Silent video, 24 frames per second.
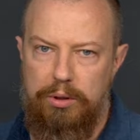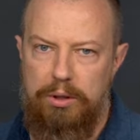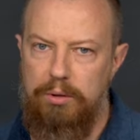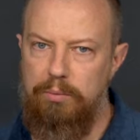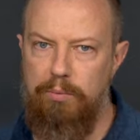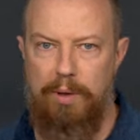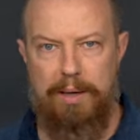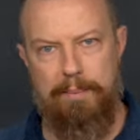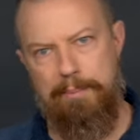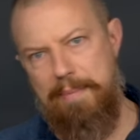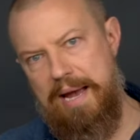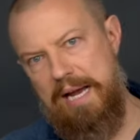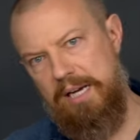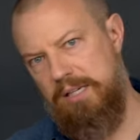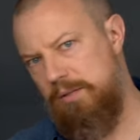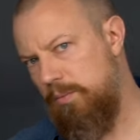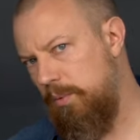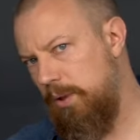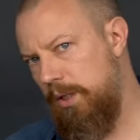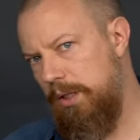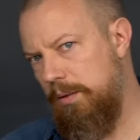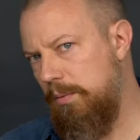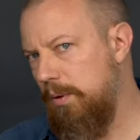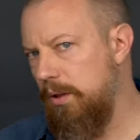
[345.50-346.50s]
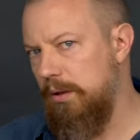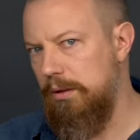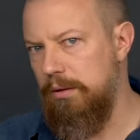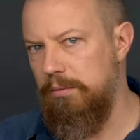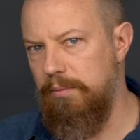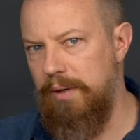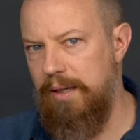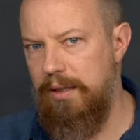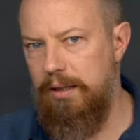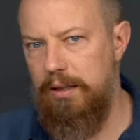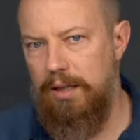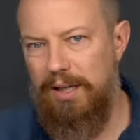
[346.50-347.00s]
you went back to where you were,
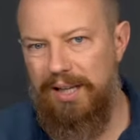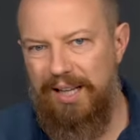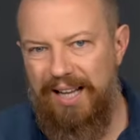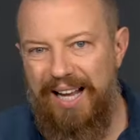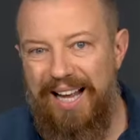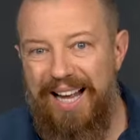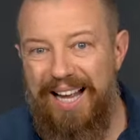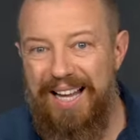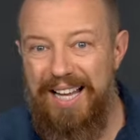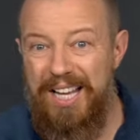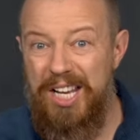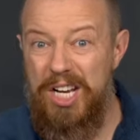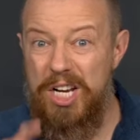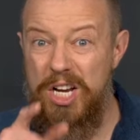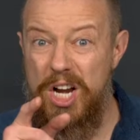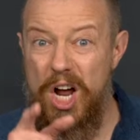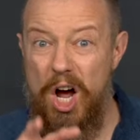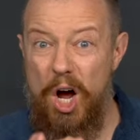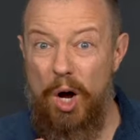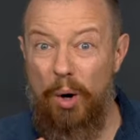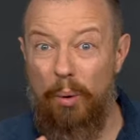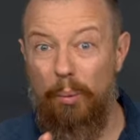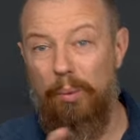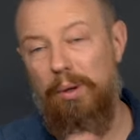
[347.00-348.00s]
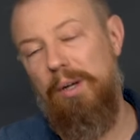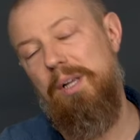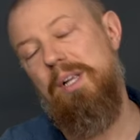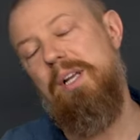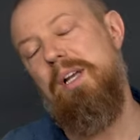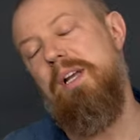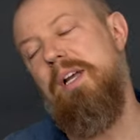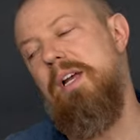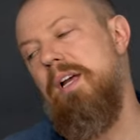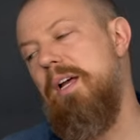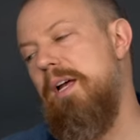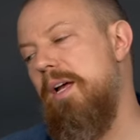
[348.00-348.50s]
right? No,
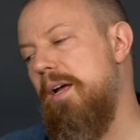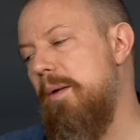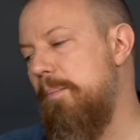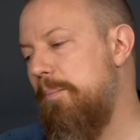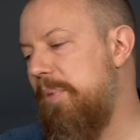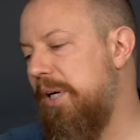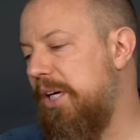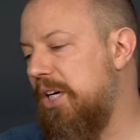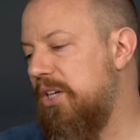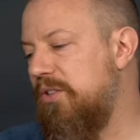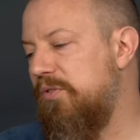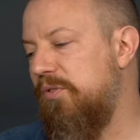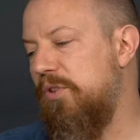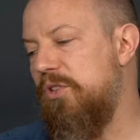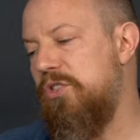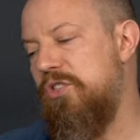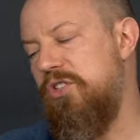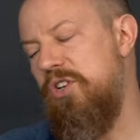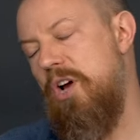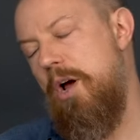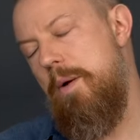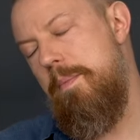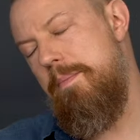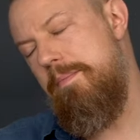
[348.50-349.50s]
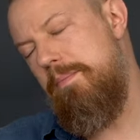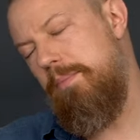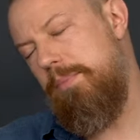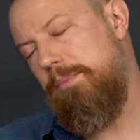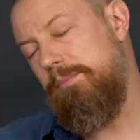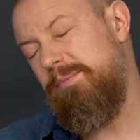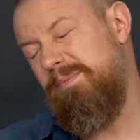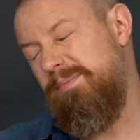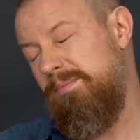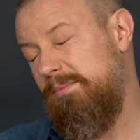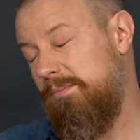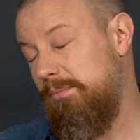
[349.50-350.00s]
because for
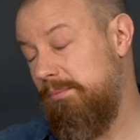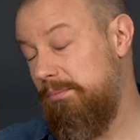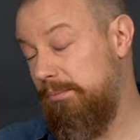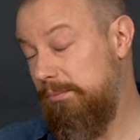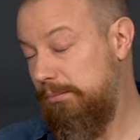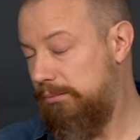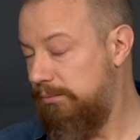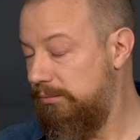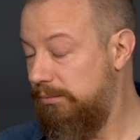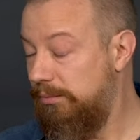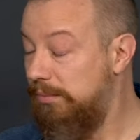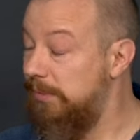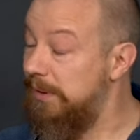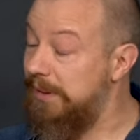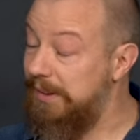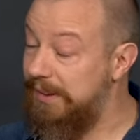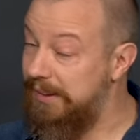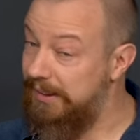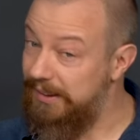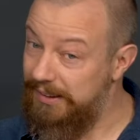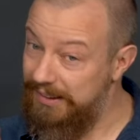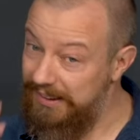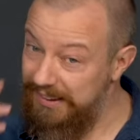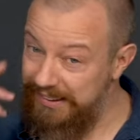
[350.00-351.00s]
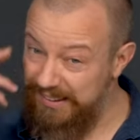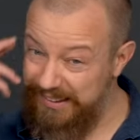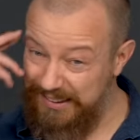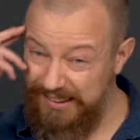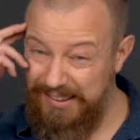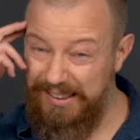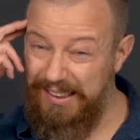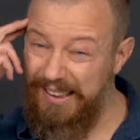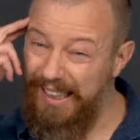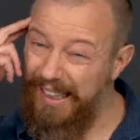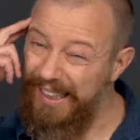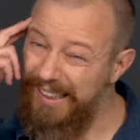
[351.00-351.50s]
some
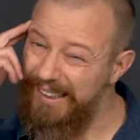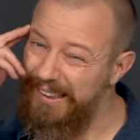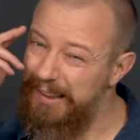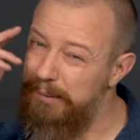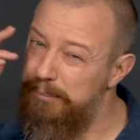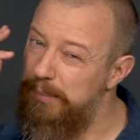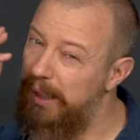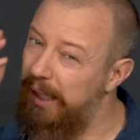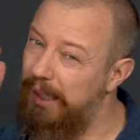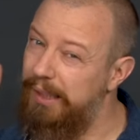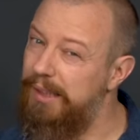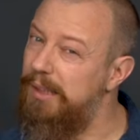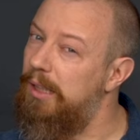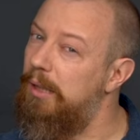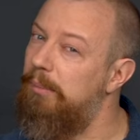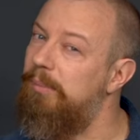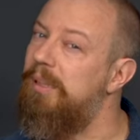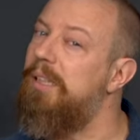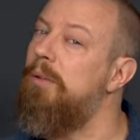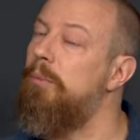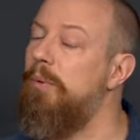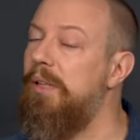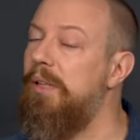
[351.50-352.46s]
slightly mind-numbing